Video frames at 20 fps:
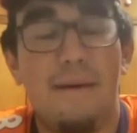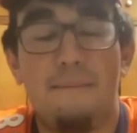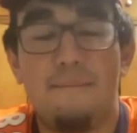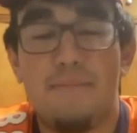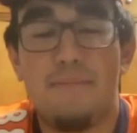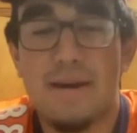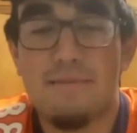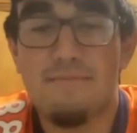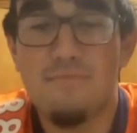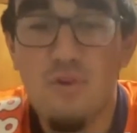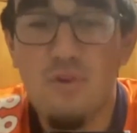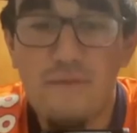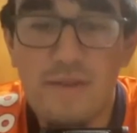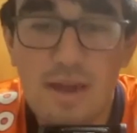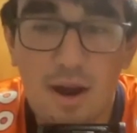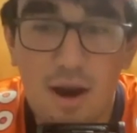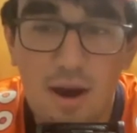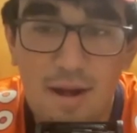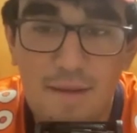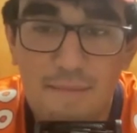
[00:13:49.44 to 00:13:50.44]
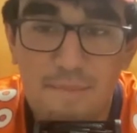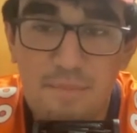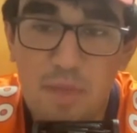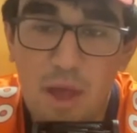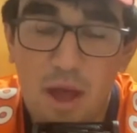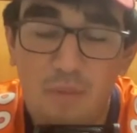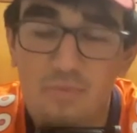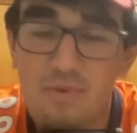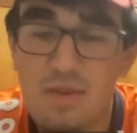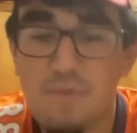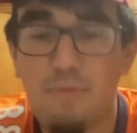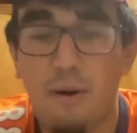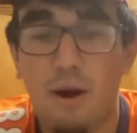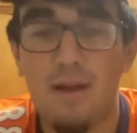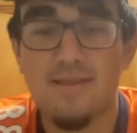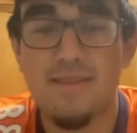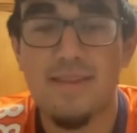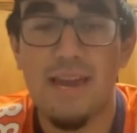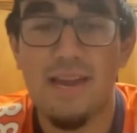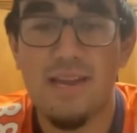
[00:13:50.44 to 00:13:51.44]
But moving on, on this
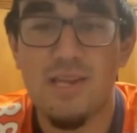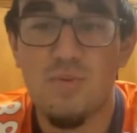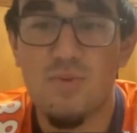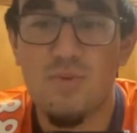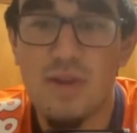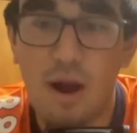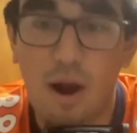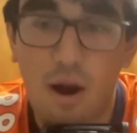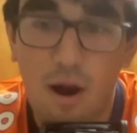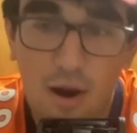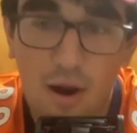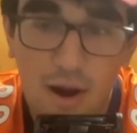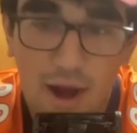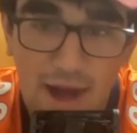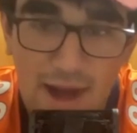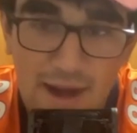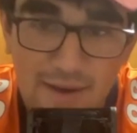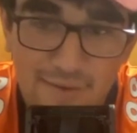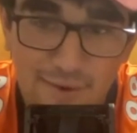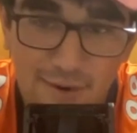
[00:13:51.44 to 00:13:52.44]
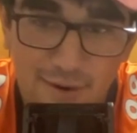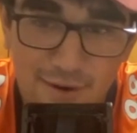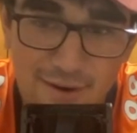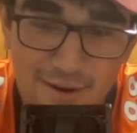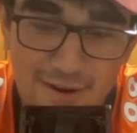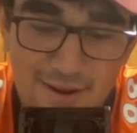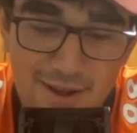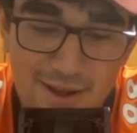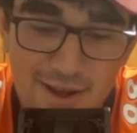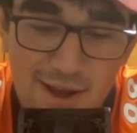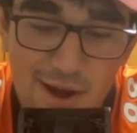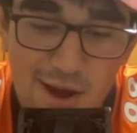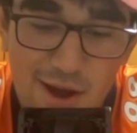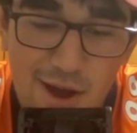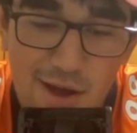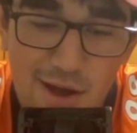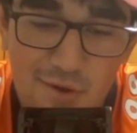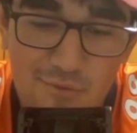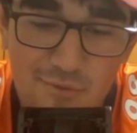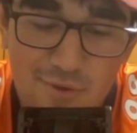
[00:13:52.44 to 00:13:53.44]
podcast, we all have our
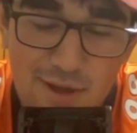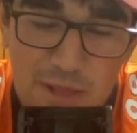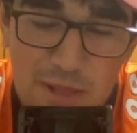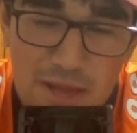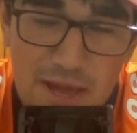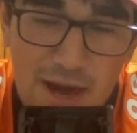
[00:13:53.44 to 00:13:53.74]
really